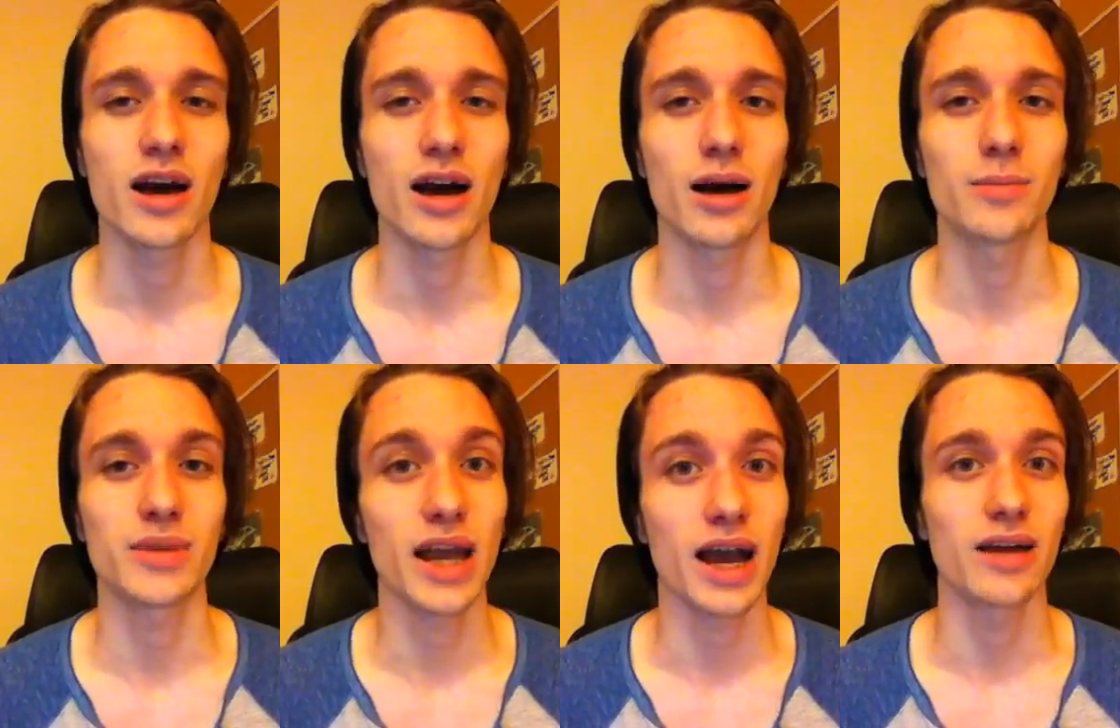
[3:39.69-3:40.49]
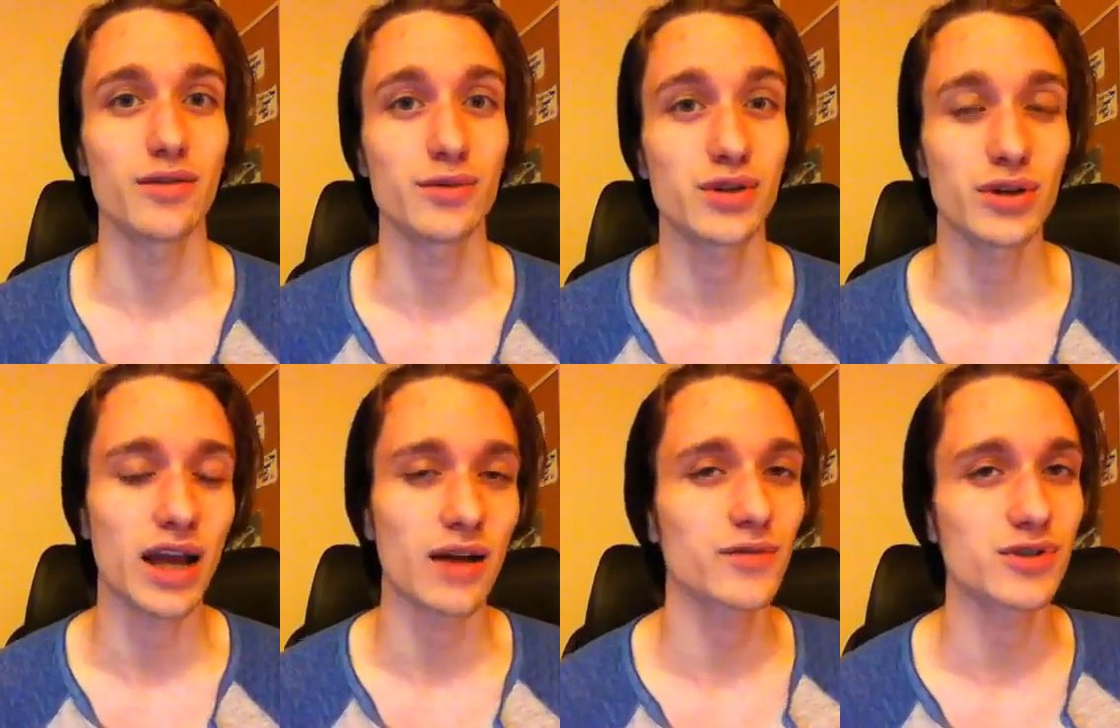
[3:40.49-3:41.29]
Yeah, those aren't
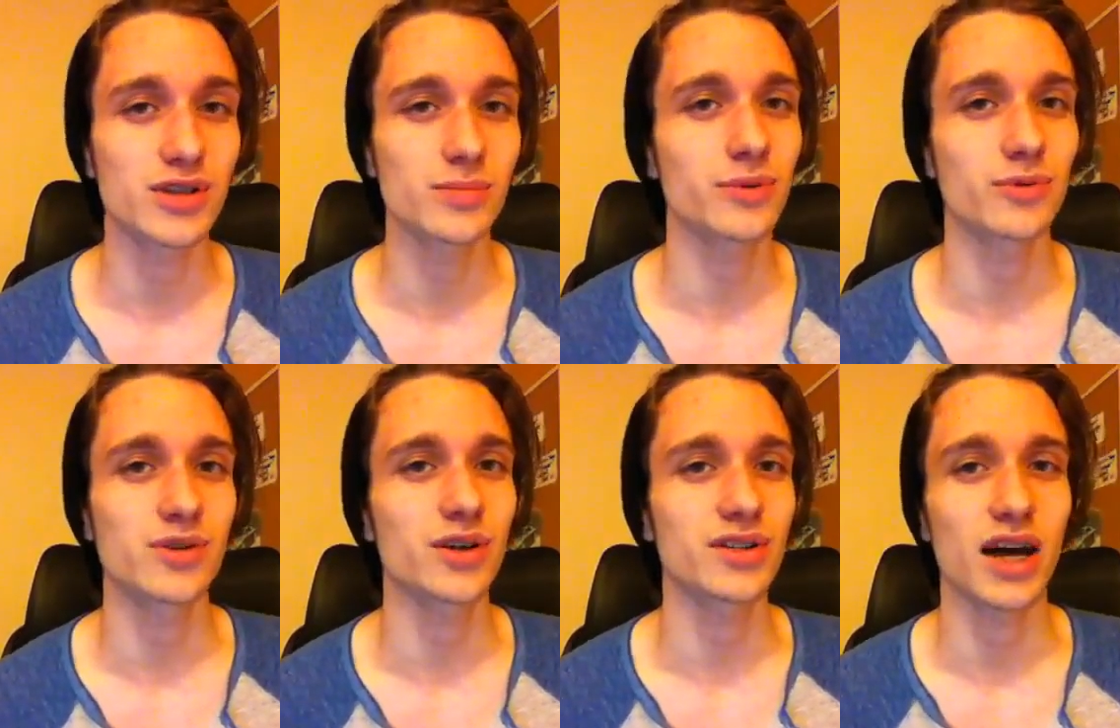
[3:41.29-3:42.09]
average or typical results.